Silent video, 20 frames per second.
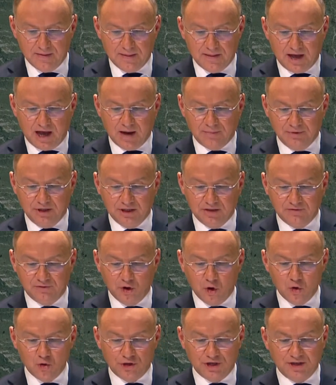I'm
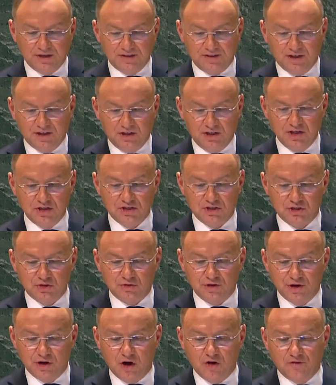invoking the
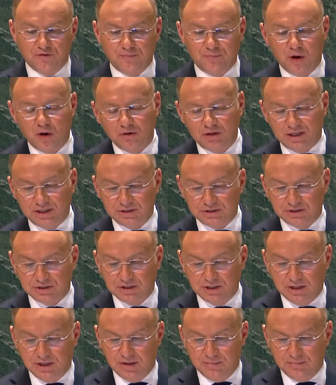history of Poland
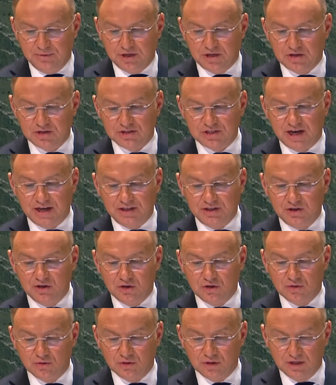because I
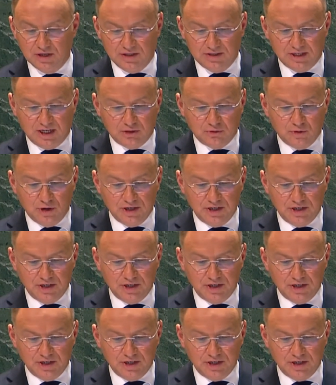know that when